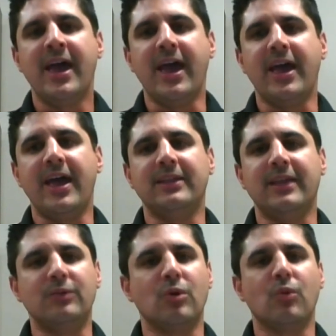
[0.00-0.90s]
and
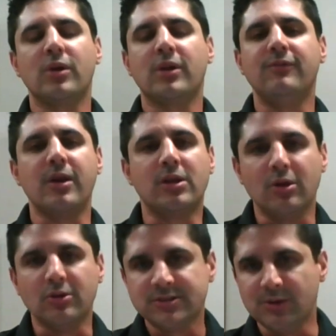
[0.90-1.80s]
we're working very
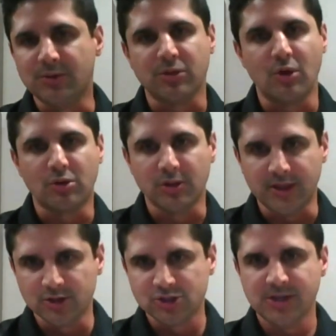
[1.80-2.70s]
closely with local
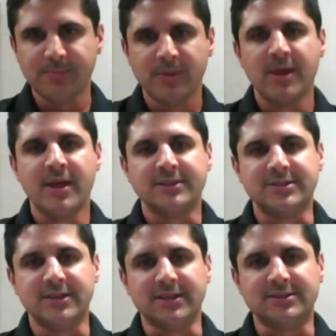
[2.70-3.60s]
leadership
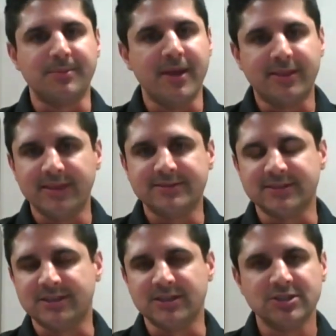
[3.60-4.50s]
to make these
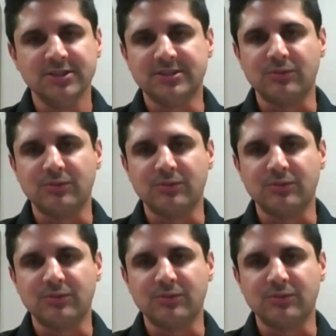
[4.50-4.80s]
decisions.